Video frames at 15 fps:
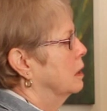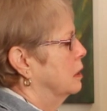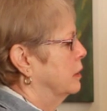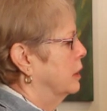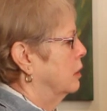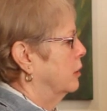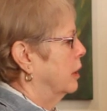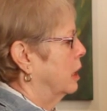And
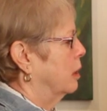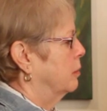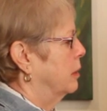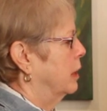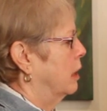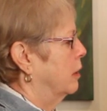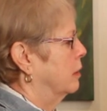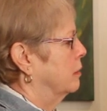I'm going to come
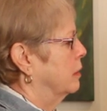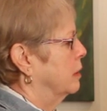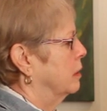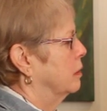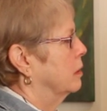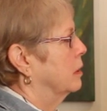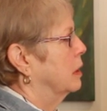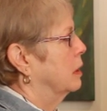down
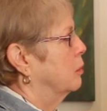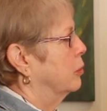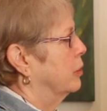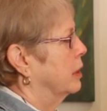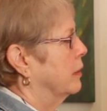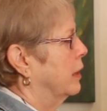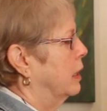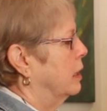and
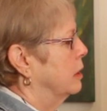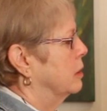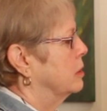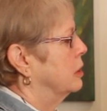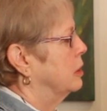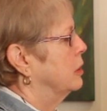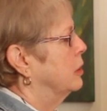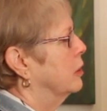bring that into
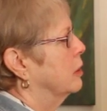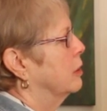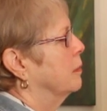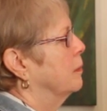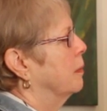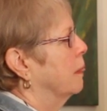here.